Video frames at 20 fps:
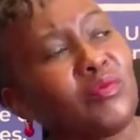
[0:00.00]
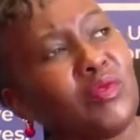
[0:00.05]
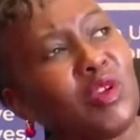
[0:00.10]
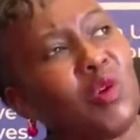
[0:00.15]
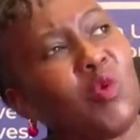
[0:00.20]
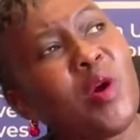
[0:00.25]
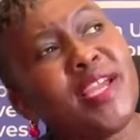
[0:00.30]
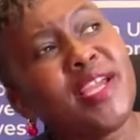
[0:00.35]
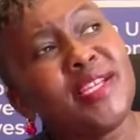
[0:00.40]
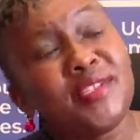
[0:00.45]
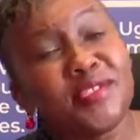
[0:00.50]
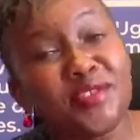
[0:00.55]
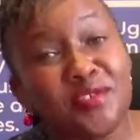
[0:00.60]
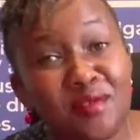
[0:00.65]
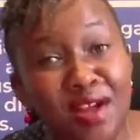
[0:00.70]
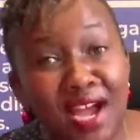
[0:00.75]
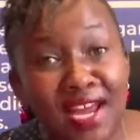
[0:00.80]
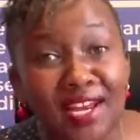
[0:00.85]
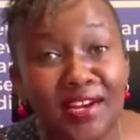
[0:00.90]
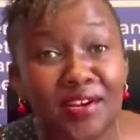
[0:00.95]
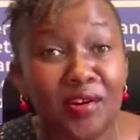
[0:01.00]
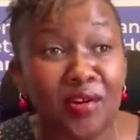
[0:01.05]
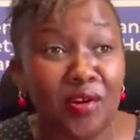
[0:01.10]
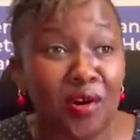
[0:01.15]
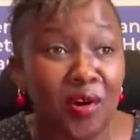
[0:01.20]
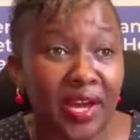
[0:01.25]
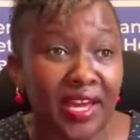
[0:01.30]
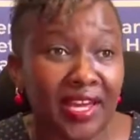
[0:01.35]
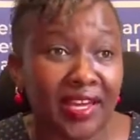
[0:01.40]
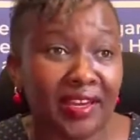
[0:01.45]
where's Uganet
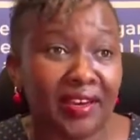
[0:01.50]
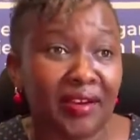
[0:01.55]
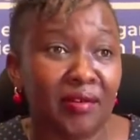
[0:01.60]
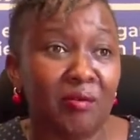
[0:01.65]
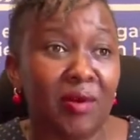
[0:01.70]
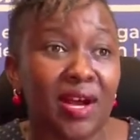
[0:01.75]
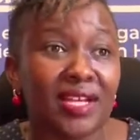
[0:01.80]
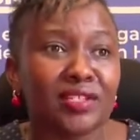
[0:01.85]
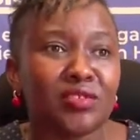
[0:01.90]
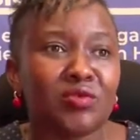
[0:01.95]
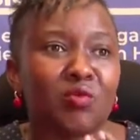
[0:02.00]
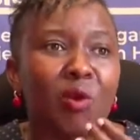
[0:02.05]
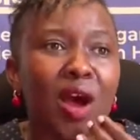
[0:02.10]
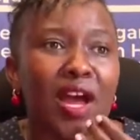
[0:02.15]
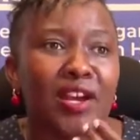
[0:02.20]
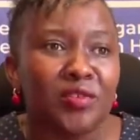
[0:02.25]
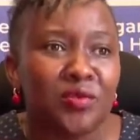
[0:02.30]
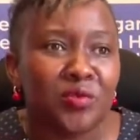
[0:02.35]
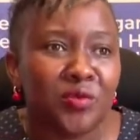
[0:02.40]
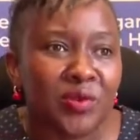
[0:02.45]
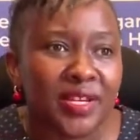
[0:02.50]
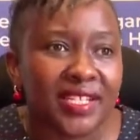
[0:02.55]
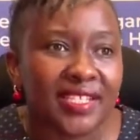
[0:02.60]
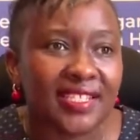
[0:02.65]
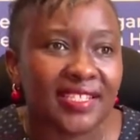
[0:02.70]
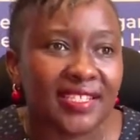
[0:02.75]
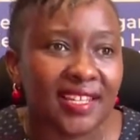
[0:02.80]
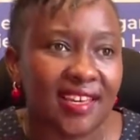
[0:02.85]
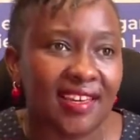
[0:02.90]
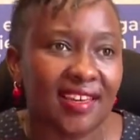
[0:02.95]
going? What do we
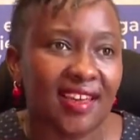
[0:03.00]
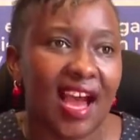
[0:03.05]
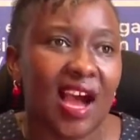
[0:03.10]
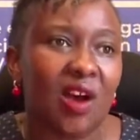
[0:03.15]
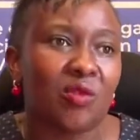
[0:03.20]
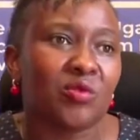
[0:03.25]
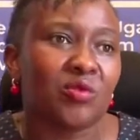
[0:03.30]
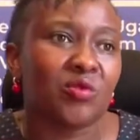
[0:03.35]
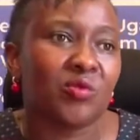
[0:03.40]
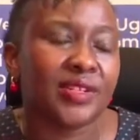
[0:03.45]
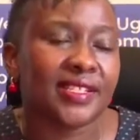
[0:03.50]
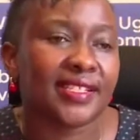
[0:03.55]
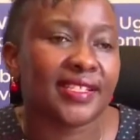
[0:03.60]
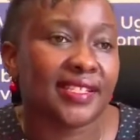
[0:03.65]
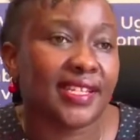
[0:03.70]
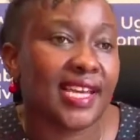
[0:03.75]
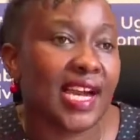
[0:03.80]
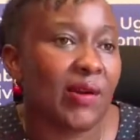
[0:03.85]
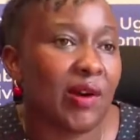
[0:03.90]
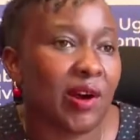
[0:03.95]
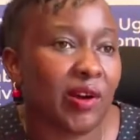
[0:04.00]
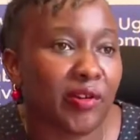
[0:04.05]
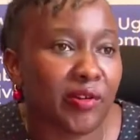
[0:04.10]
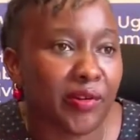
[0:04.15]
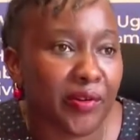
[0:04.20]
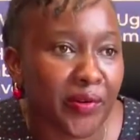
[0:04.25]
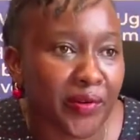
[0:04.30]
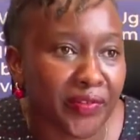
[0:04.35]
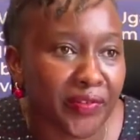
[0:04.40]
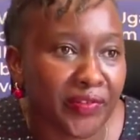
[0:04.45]
see? How do we see our
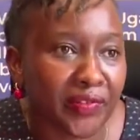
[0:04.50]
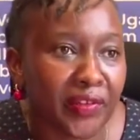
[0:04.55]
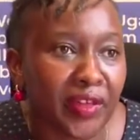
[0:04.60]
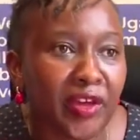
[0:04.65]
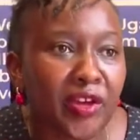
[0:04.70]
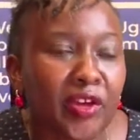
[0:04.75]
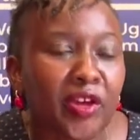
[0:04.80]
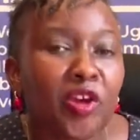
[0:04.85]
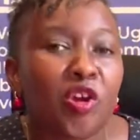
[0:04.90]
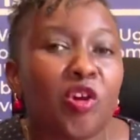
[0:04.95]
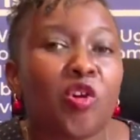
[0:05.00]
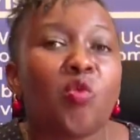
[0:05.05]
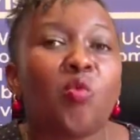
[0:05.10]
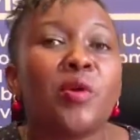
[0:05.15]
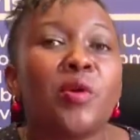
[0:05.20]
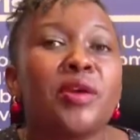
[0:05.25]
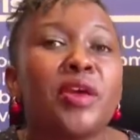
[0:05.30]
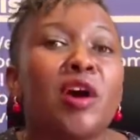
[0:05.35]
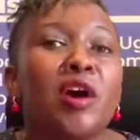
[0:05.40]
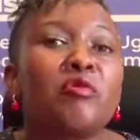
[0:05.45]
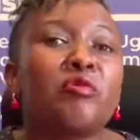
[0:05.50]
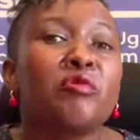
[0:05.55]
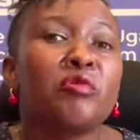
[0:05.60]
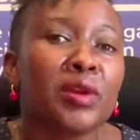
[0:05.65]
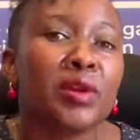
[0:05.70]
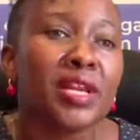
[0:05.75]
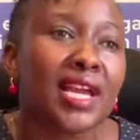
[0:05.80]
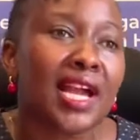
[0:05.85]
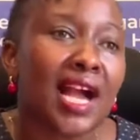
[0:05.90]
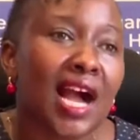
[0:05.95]
growth? We are
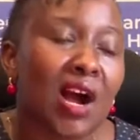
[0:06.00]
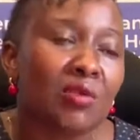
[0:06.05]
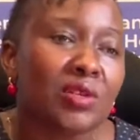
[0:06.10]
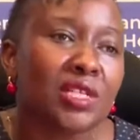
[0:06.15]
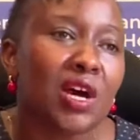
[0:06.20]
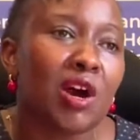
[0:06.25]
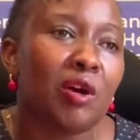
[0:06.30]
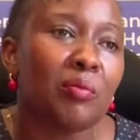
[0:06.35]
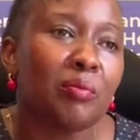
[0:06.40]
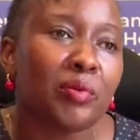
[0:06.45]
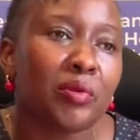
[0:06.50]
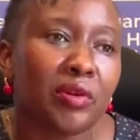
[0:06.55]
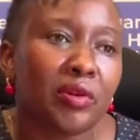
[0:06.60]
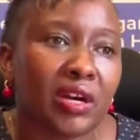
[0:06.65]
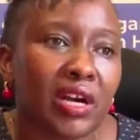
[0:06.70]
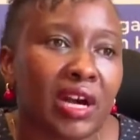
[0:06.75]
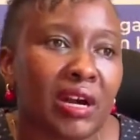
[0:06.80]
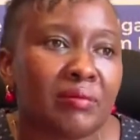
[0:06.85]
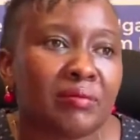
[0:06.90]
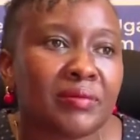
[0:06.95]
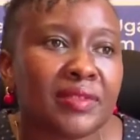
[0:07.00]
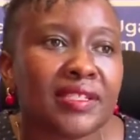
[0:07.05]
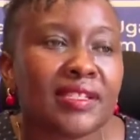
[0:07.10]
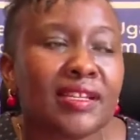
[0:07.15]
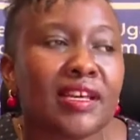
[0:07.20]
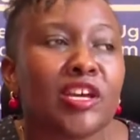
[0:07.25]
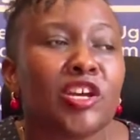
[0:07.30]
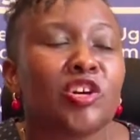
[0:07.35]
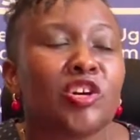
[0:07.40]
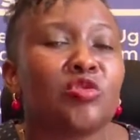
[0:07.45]
rolling out our programs
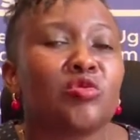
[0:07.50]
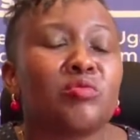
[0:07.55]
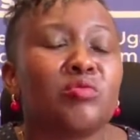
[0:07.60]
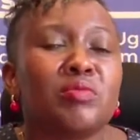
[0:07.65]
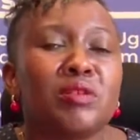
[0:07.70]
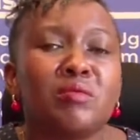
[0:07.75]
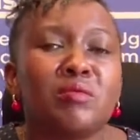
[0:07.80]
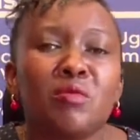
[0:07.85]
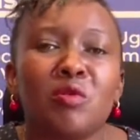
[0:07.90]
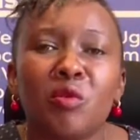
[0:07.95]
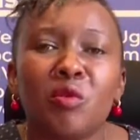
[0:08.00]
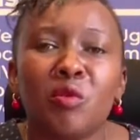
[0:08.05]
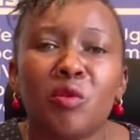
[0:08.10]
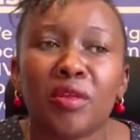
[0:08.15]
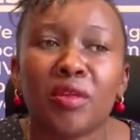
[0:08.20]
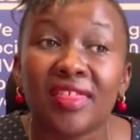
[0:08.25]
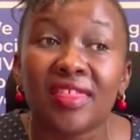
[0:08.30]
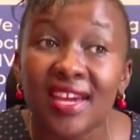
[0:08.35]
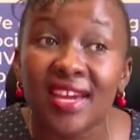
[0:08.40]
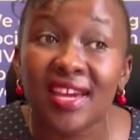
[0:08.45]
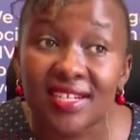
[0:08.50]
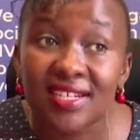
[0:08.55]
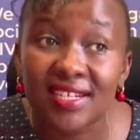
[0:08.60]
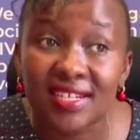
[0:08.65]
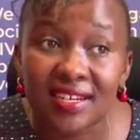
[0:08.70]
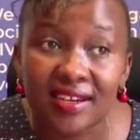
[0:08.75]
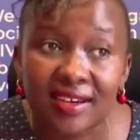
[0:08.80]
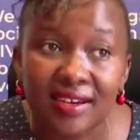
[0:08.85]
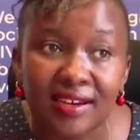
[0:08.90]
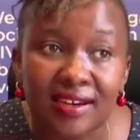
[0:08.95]
to be more authentic,